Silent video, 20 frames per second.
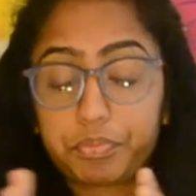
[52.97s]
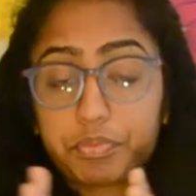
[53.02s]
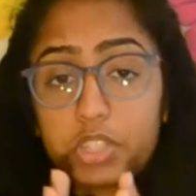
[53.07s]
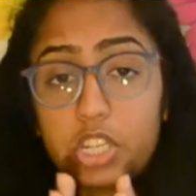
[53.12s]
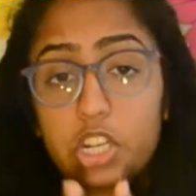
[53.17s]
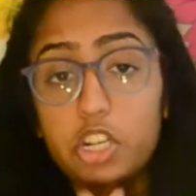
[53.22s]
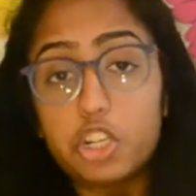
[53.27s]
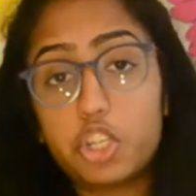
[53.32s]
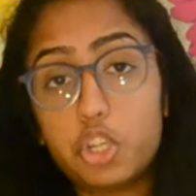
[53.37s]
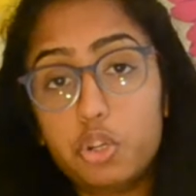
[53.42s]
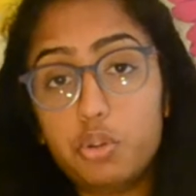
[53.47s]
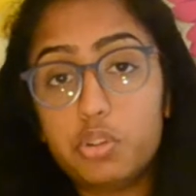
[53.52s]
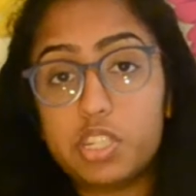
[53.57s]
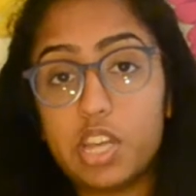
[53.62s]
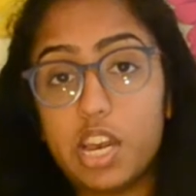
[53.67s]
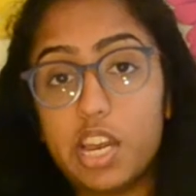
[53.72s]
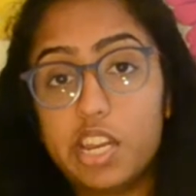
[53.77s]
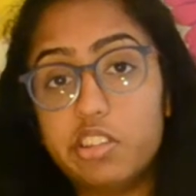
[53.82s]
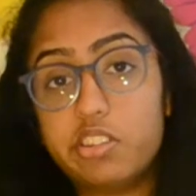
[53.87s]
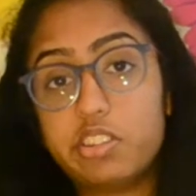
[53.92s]
There are two
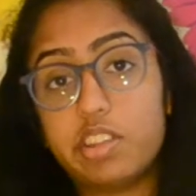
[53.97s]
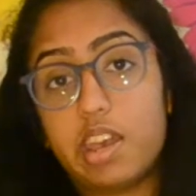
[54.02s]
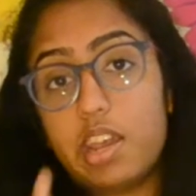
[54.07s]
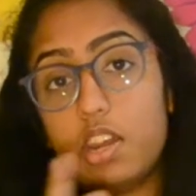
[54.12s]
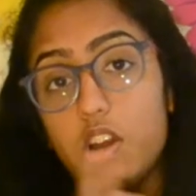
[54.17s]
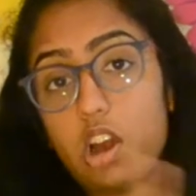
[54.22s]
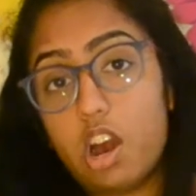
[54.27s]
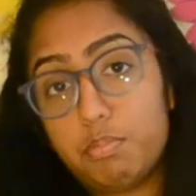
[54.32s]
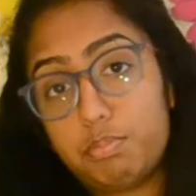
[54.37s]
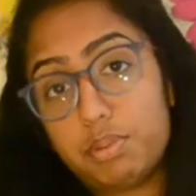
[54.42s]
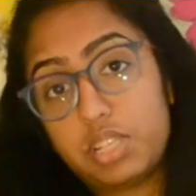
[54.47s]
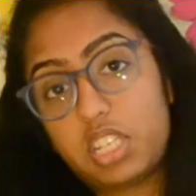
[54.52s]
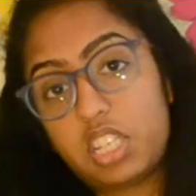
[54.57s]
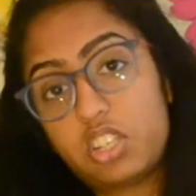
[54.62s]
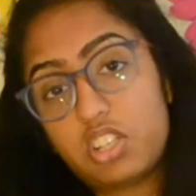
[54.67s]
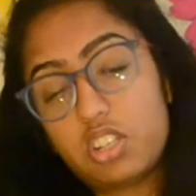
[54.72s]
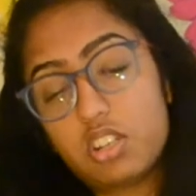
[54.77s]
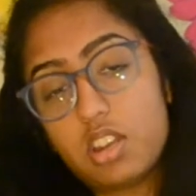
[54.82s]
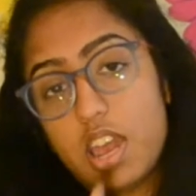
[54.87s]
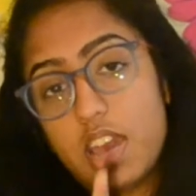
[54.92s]
sides, side
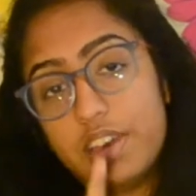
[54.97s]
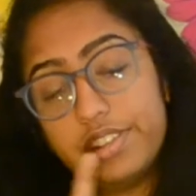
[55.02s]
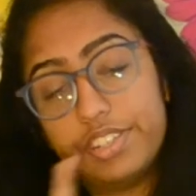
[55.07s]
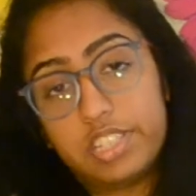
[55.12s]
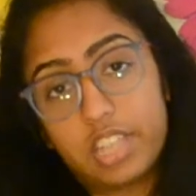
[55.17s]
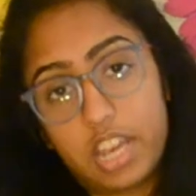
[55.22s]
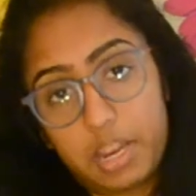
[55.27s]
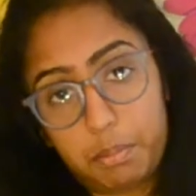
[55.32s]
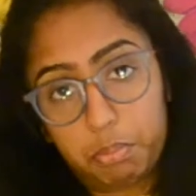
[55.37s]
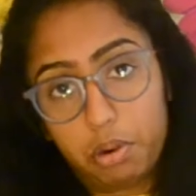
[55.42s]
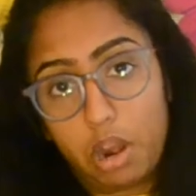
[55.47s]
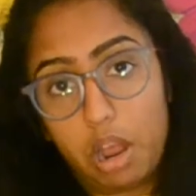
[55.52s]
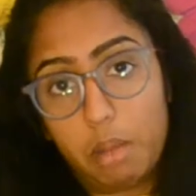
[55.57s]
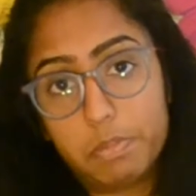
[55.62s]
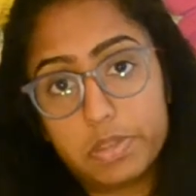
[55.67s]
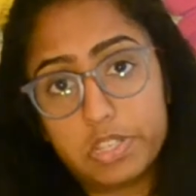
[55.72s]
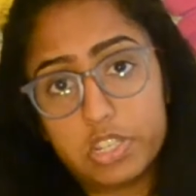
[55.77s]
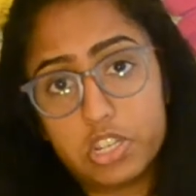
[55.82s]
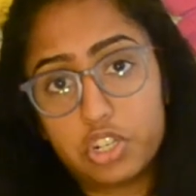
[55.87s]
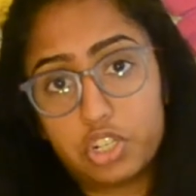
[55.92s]
opposition and side
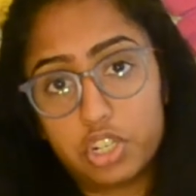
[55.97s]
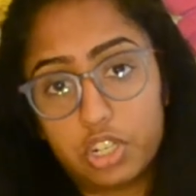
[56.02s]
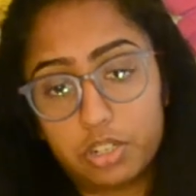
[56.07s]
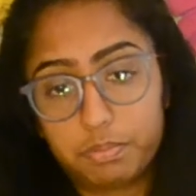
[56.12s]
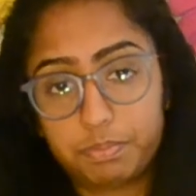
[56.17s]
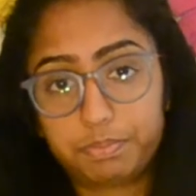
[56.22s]
proposition.